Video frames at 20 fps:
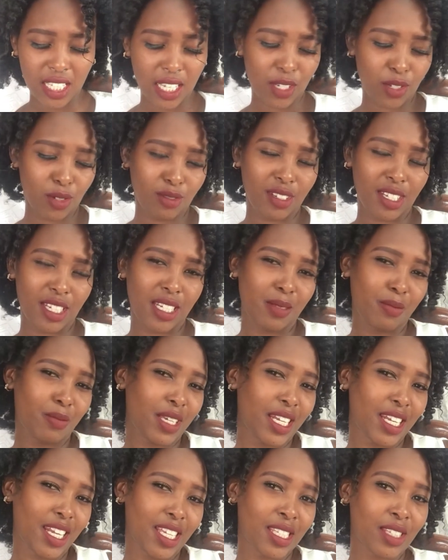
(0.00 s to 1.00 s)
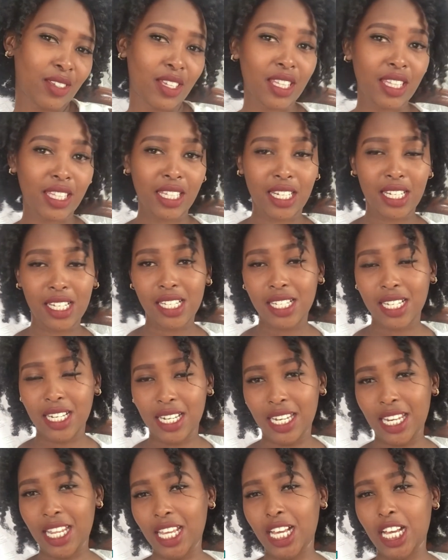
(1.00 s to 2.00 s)
that unatembea nazo and they're
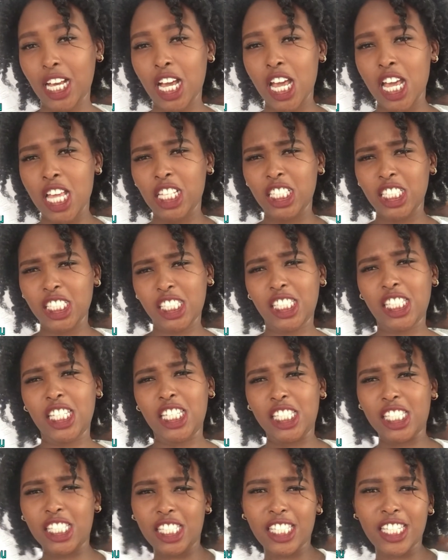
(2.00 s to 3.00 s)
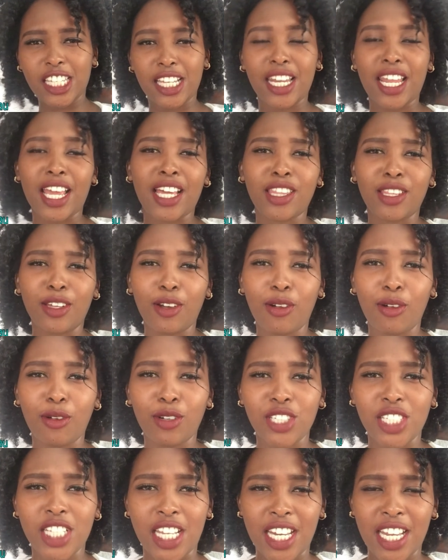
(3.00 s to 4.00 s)
written like CC, like the
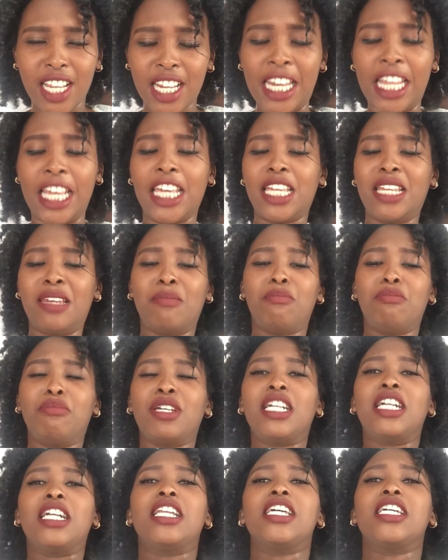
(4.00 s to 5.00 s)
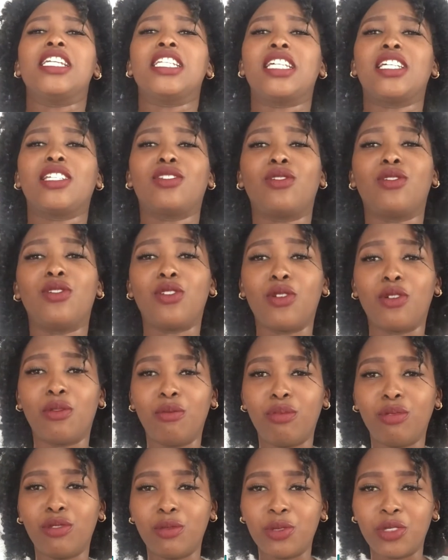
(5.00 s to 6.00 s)
Coco Chanel, like in big letters on your
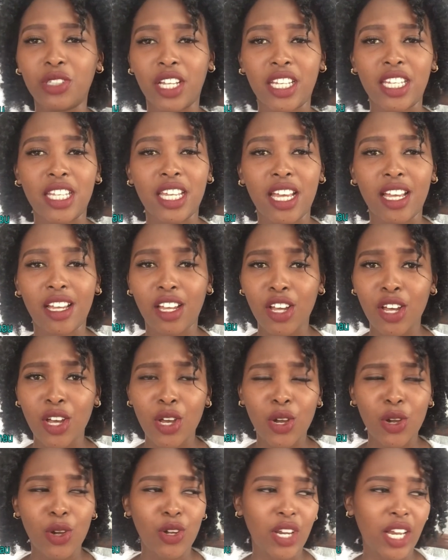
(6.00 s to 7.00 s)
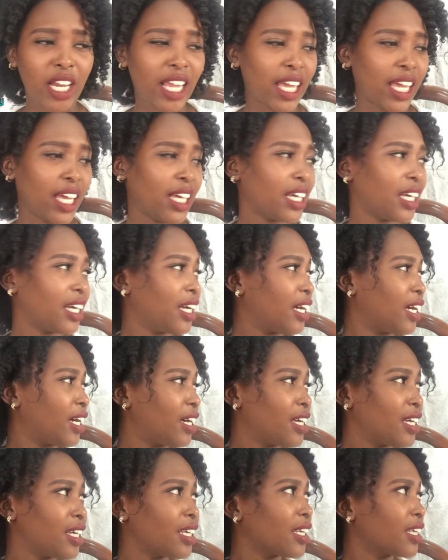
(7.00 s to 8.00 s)
boob right here, or like
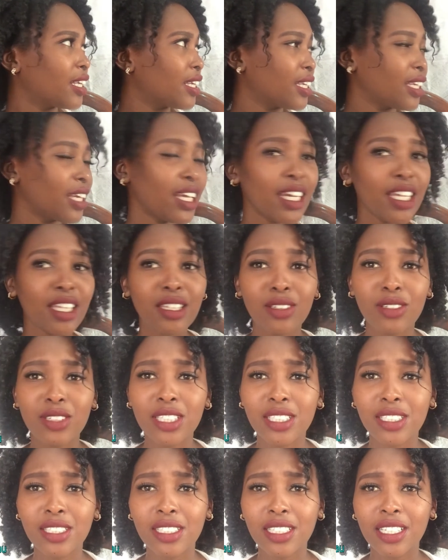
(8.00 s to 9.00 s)
any of those.